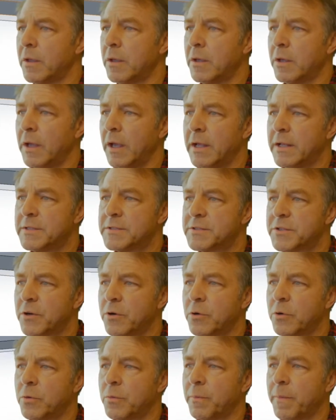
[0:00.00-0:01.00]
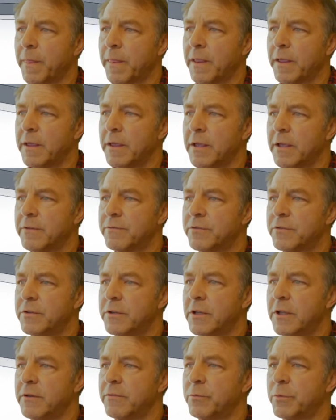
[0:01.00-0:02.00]
And so
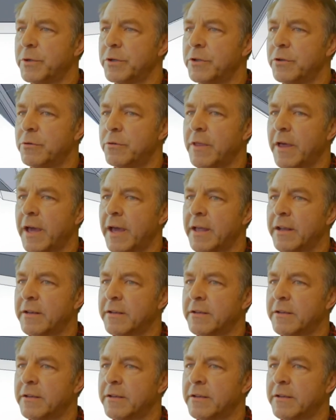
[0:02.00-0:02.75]
if we do that,